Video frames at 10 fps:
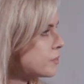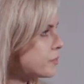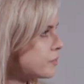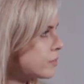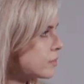
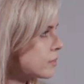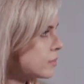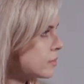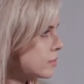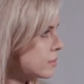
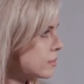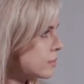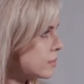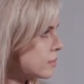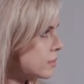
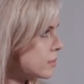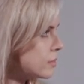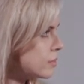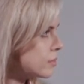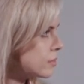
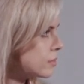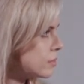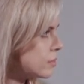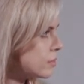(silent)